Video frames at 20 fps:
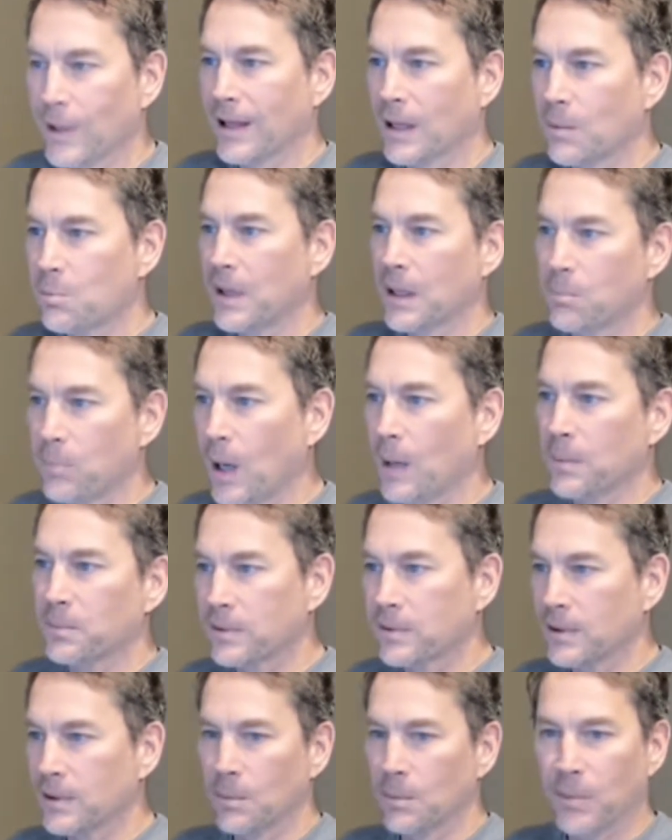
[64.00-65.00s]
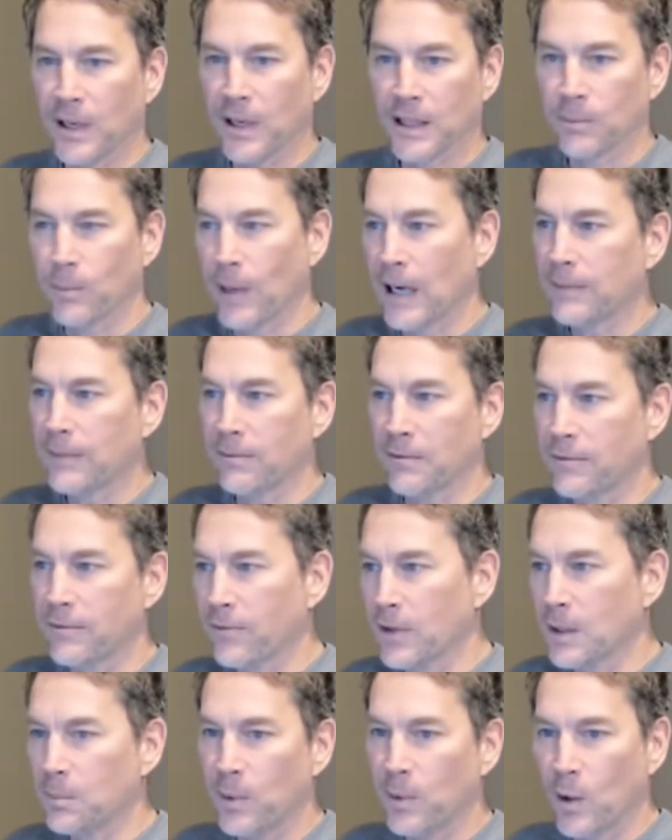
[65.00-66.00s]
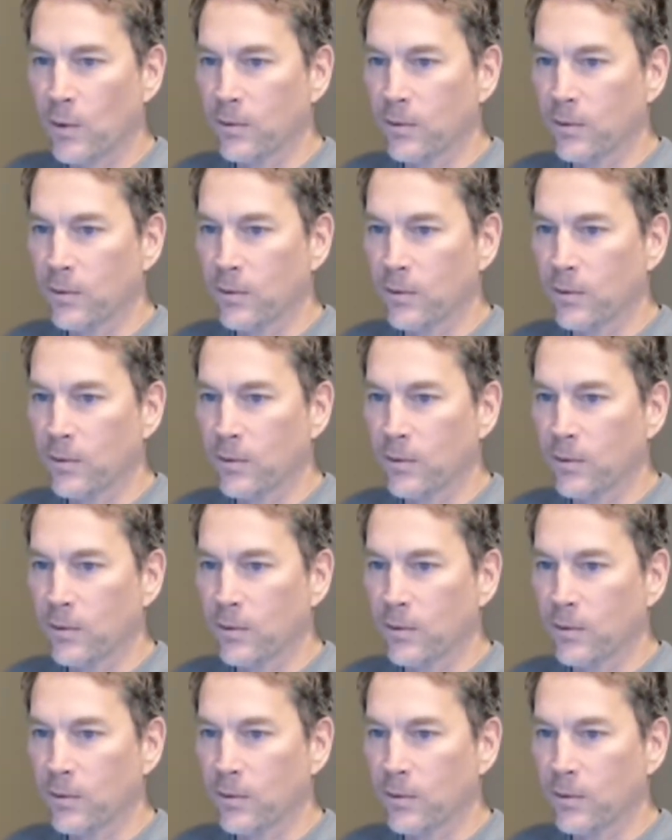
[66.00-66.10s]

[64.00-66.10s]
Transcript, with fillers: really big bumps, and the bus might even flip